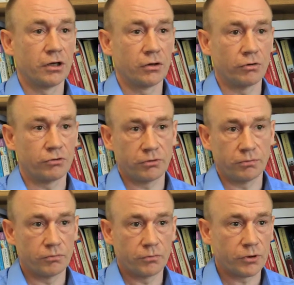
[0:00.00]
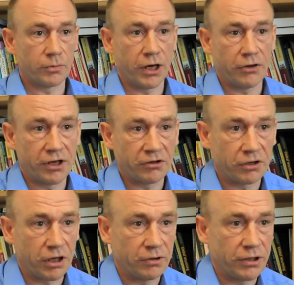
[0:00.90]
or to supply the
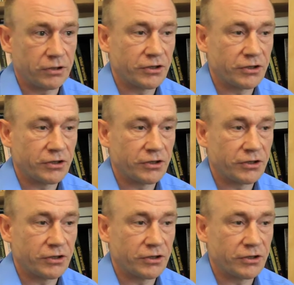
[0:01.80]
necessary